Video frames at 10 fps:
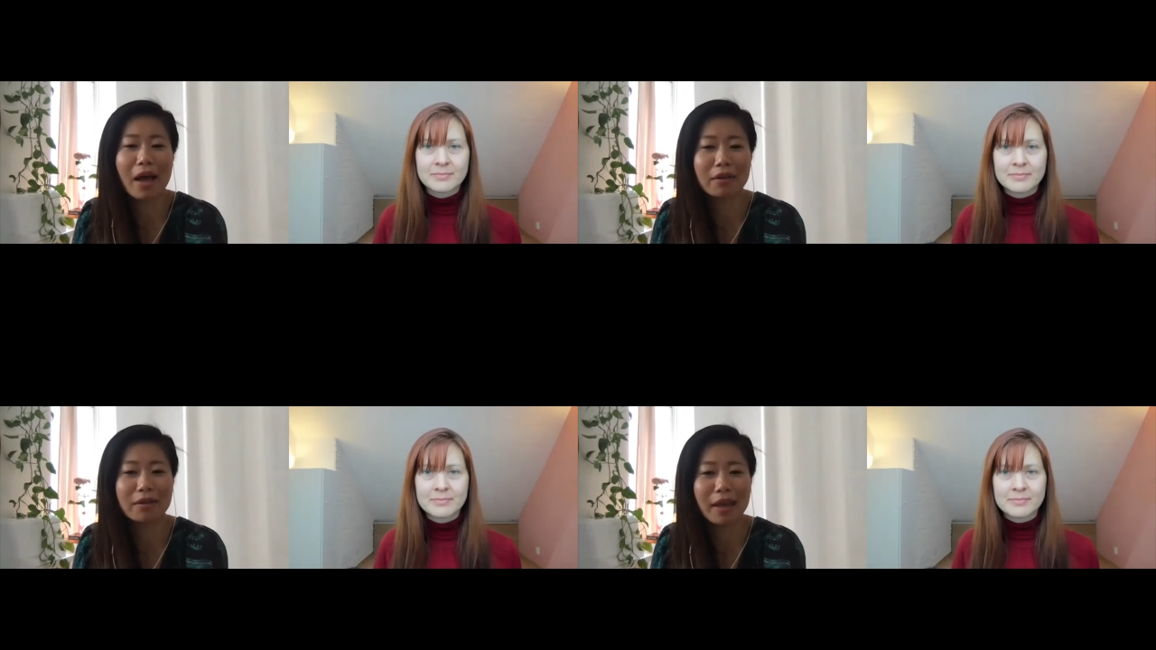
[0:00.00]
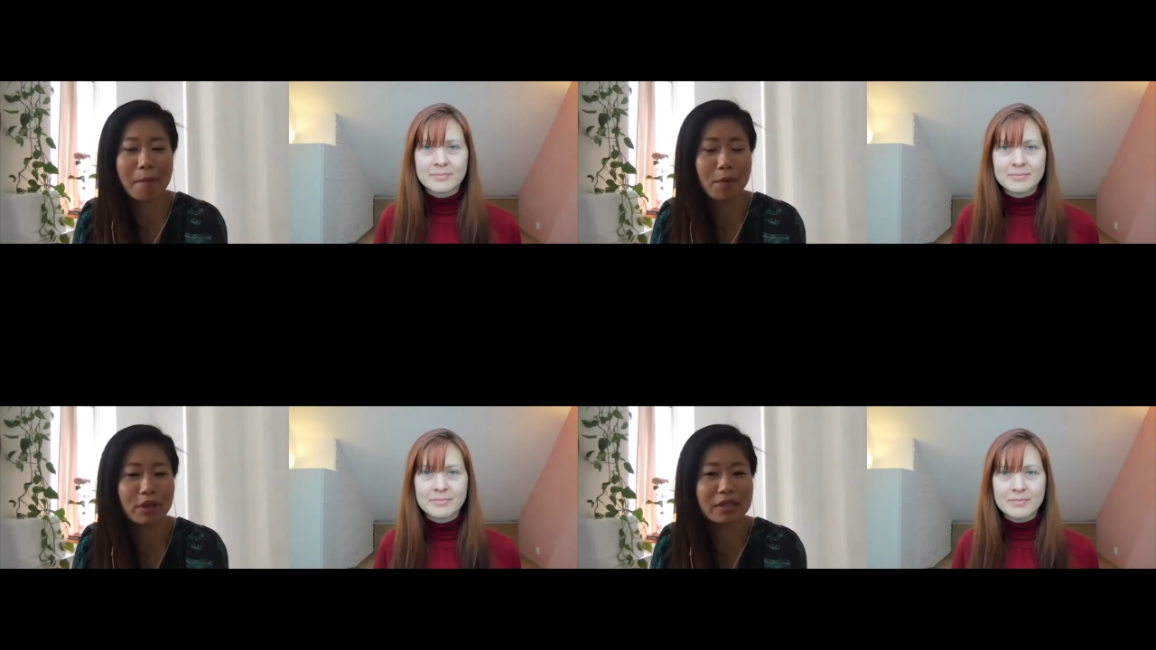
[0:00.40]
Speaker 1: that
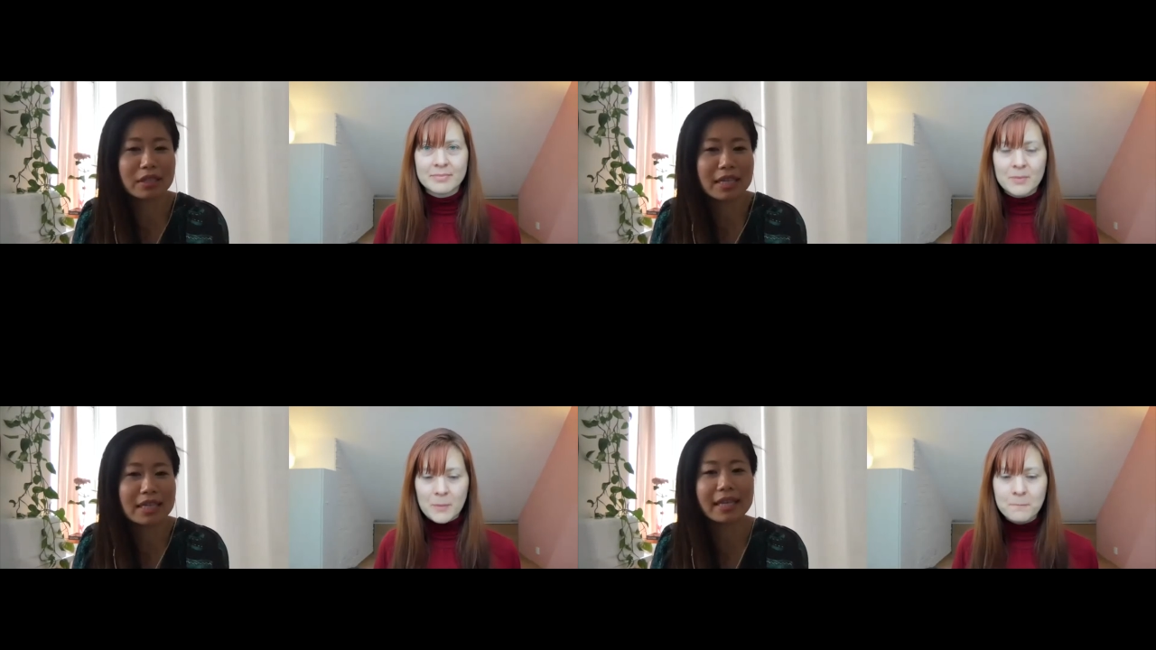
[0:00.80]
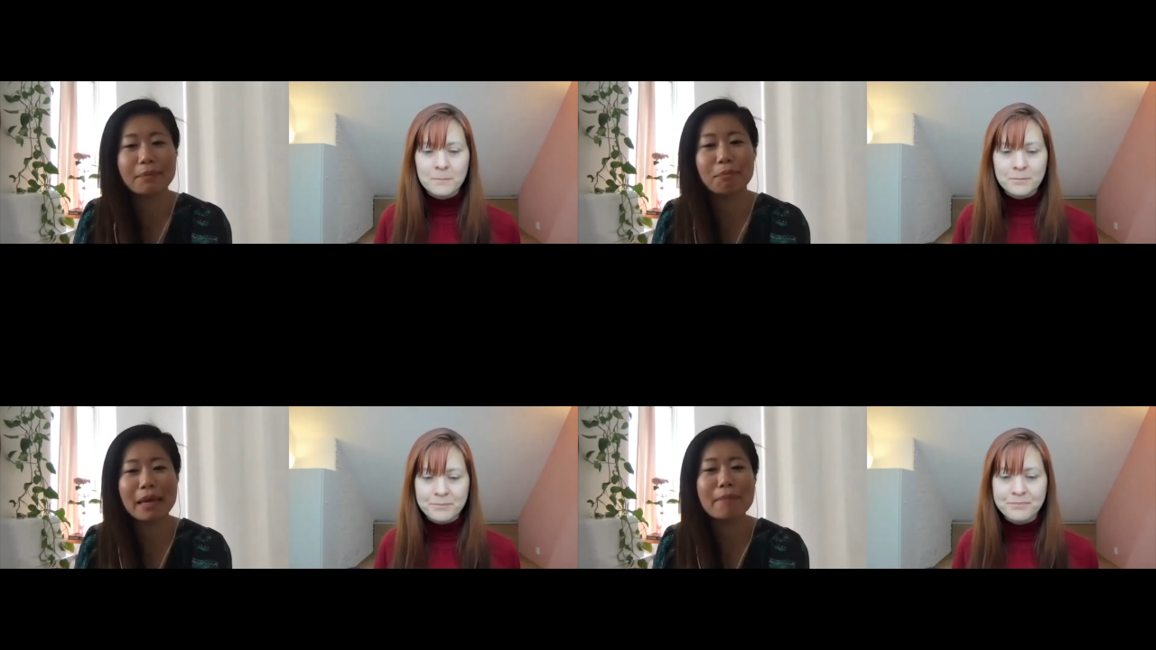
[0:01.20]
person is. Like
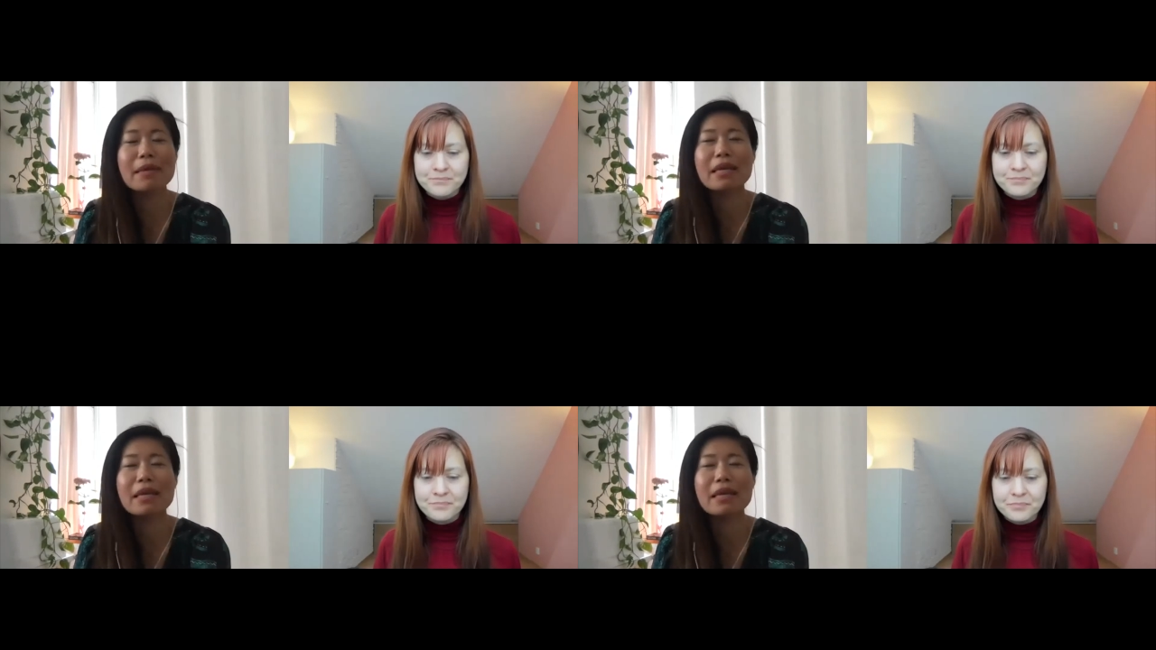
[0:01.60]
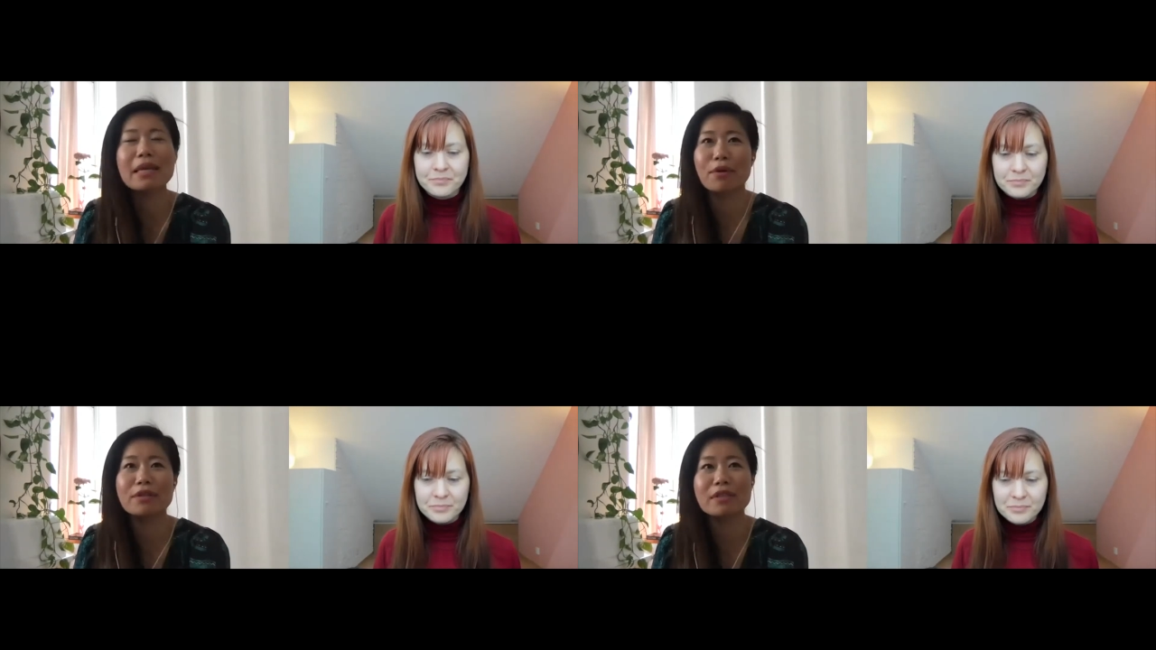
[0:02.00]
maybe if that
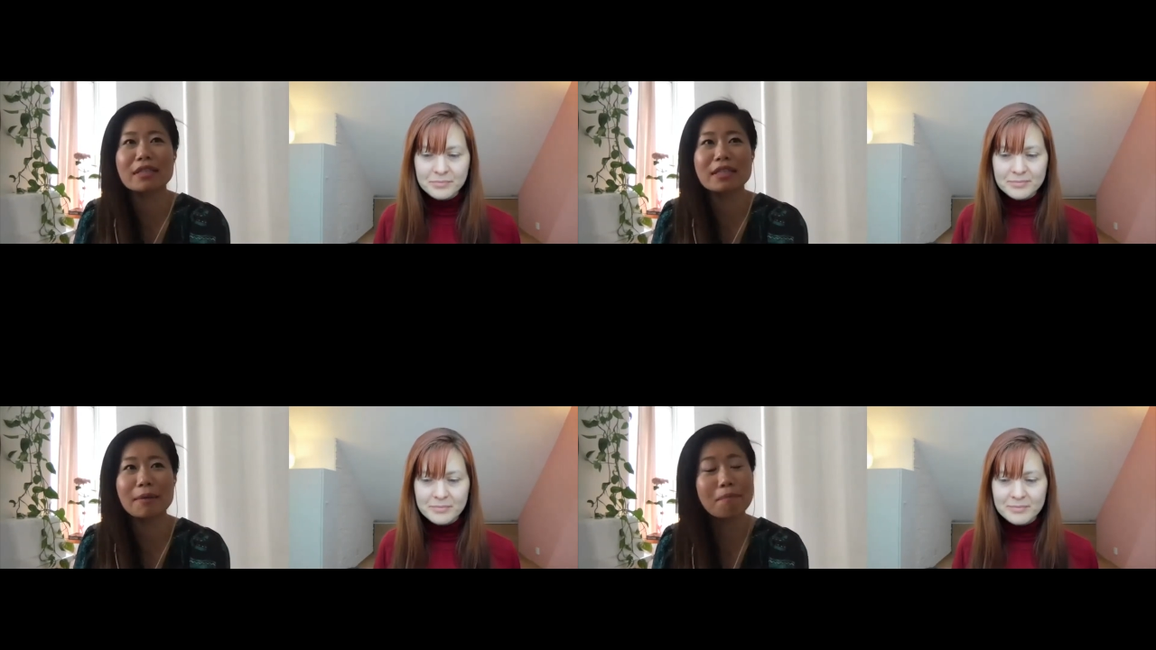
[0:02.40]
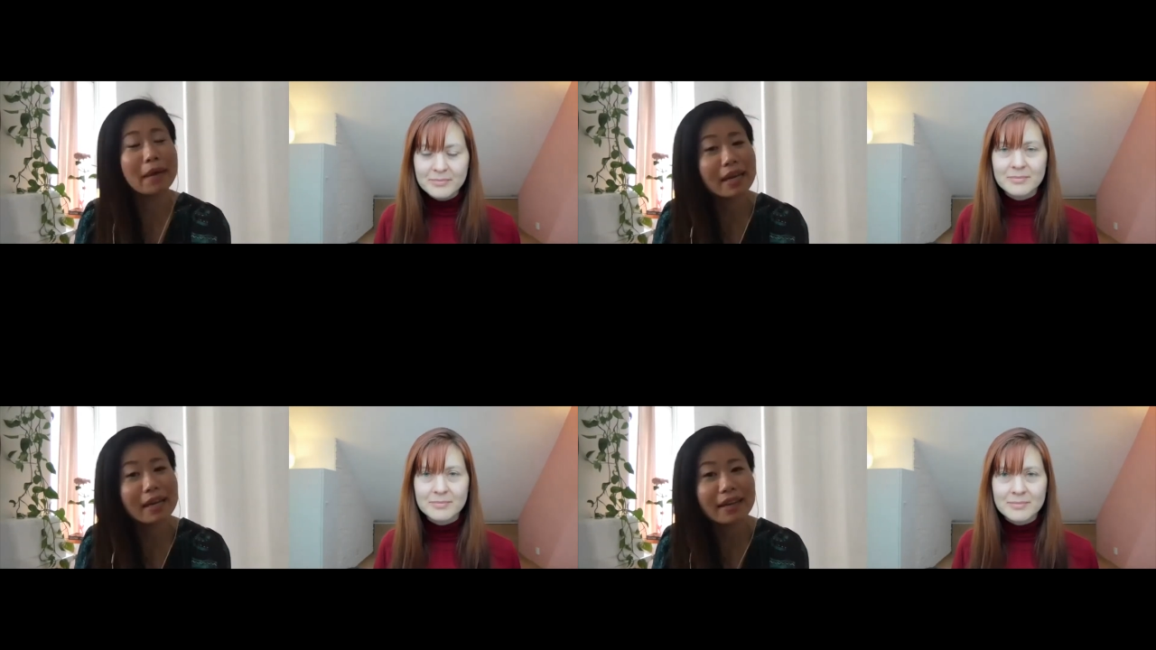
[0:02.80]
person is
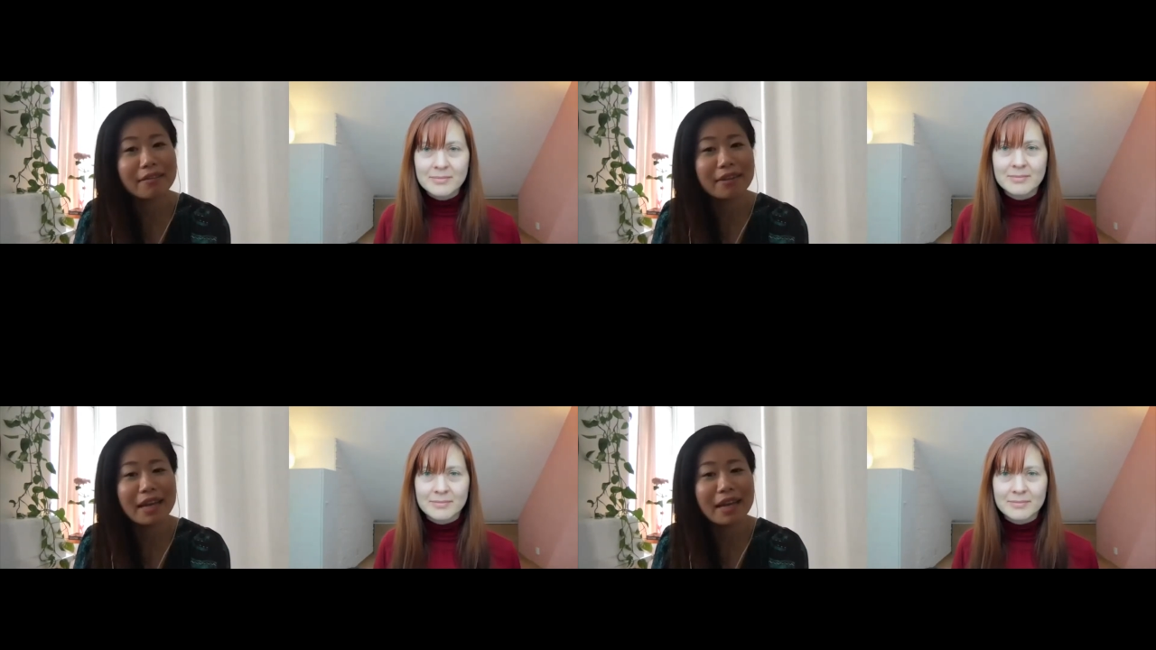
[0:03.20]
competitive,